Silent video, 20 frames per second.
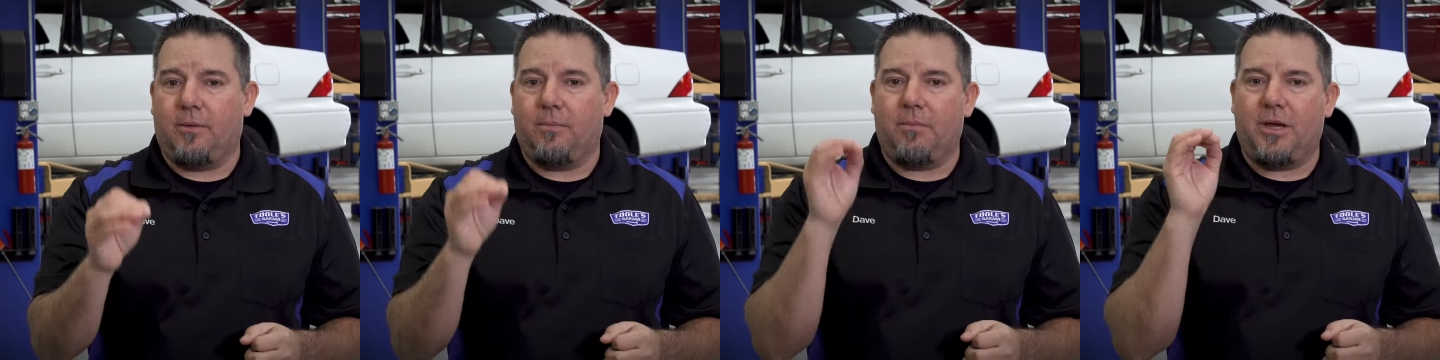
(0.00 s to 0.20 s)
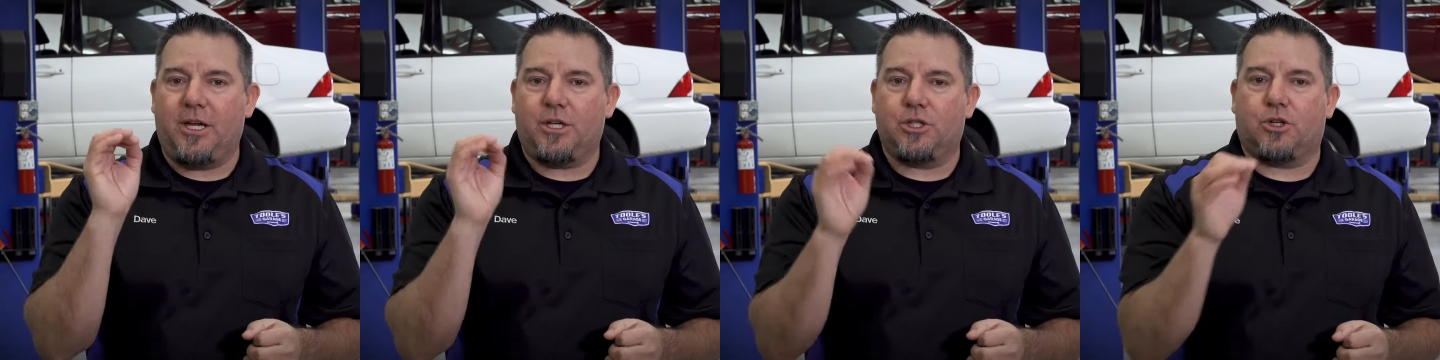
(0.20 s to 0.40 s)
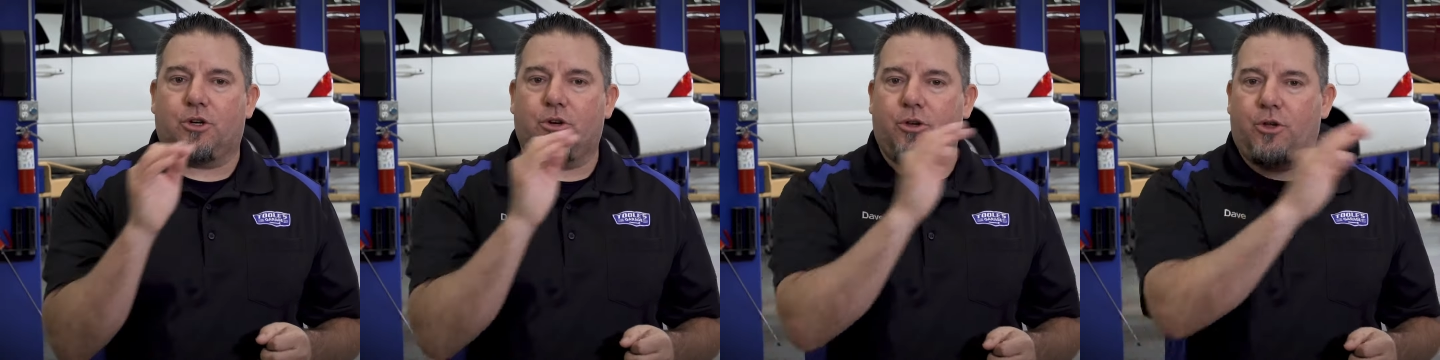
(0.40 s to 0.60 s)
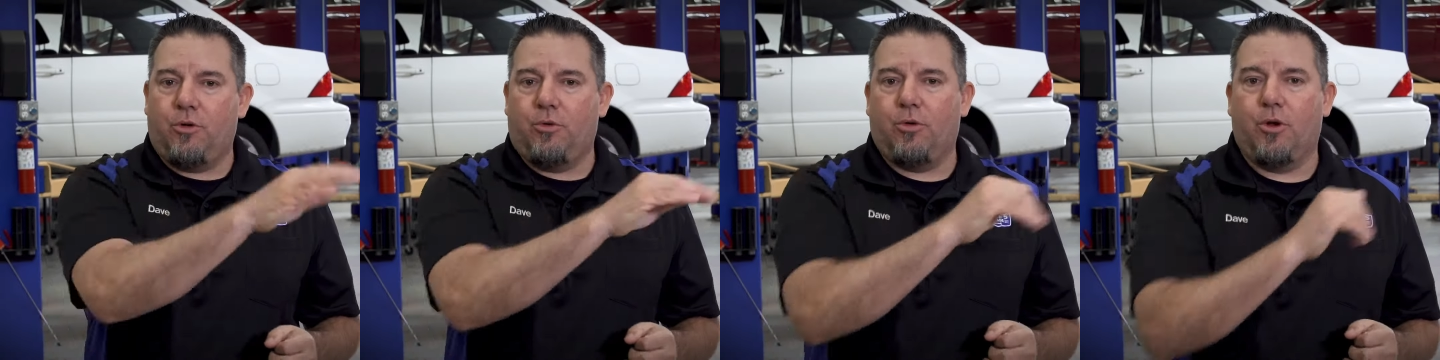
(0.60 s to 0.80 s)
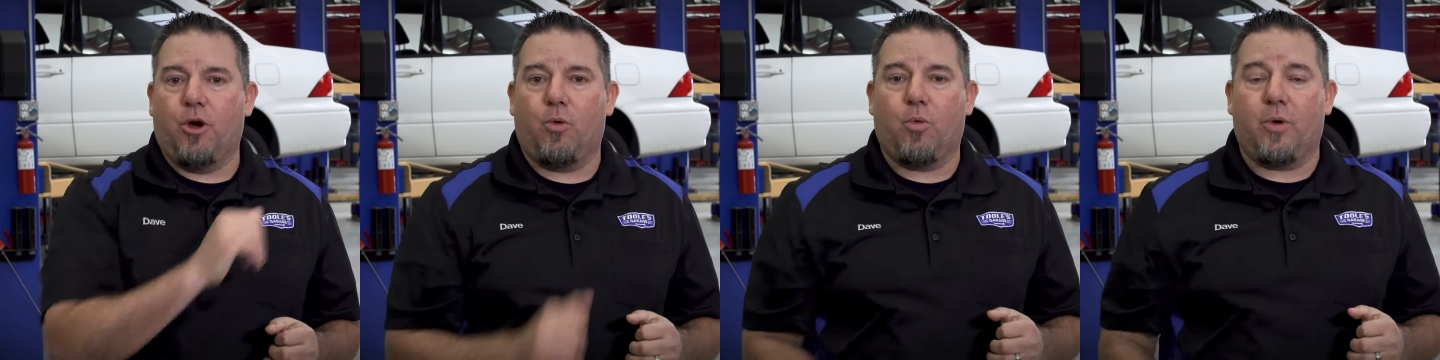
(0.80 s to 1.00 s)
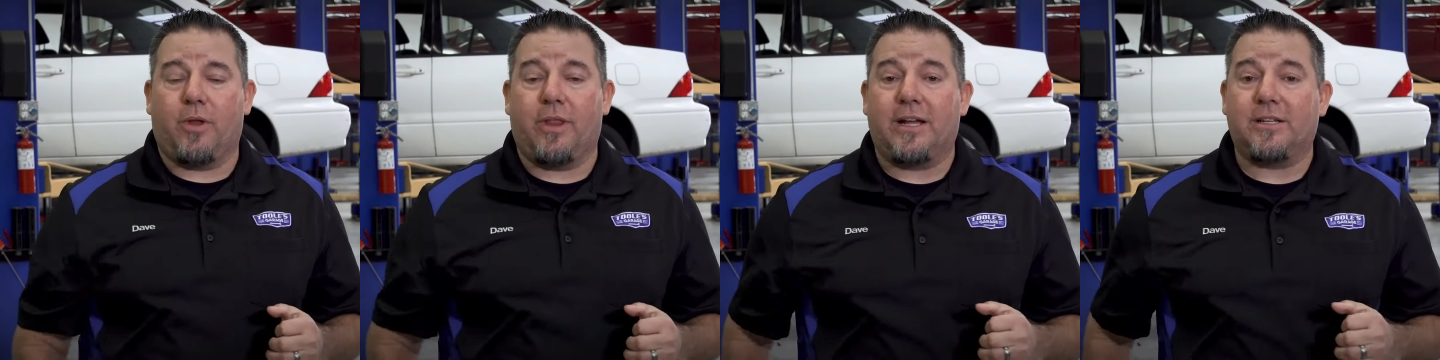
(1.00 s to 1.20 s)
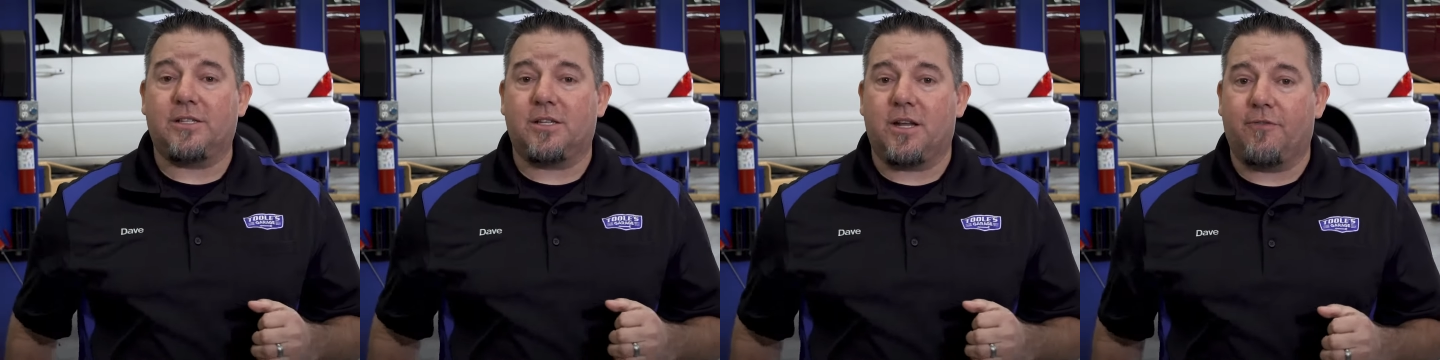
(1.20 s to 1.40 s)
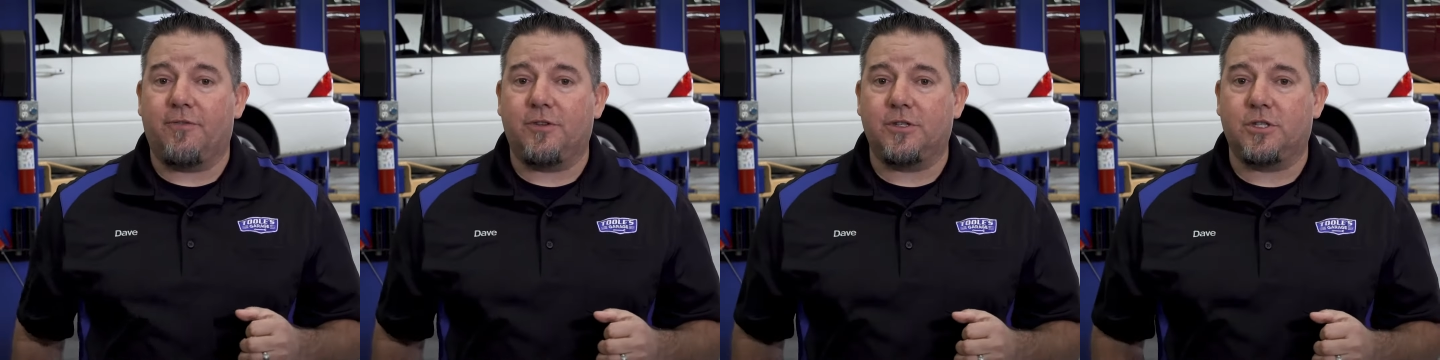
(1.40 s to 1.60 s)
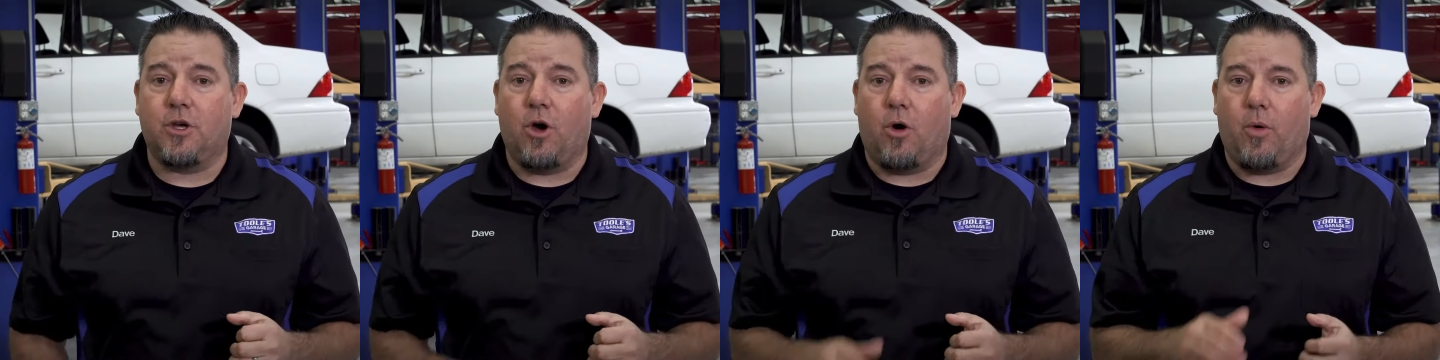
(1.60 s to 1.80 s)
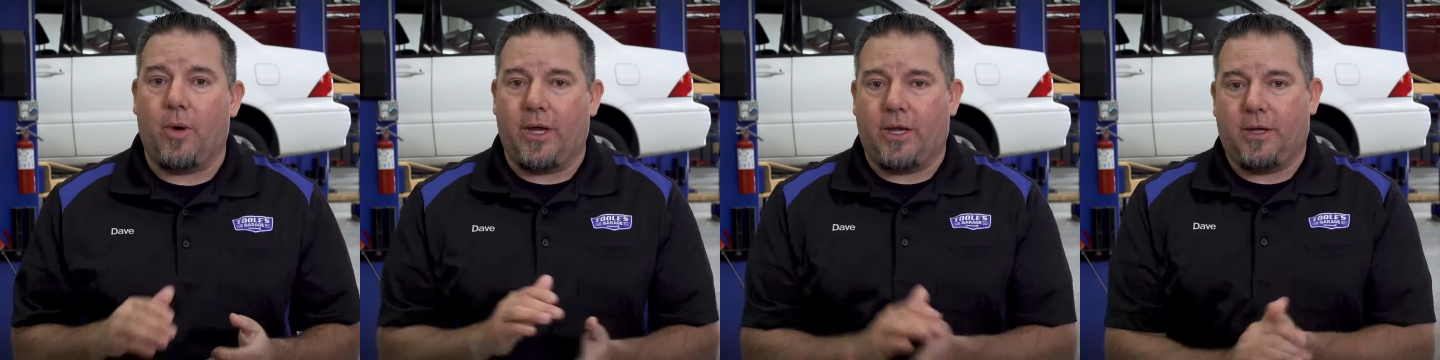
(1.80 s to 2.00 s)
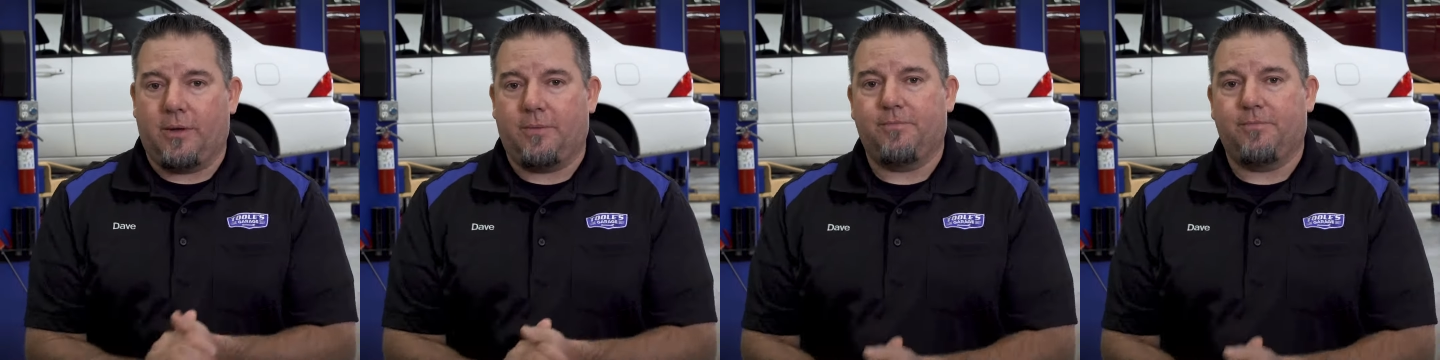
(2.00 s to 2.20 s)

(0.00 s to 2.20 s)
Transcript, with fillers: Make sure you know where that stuff is going.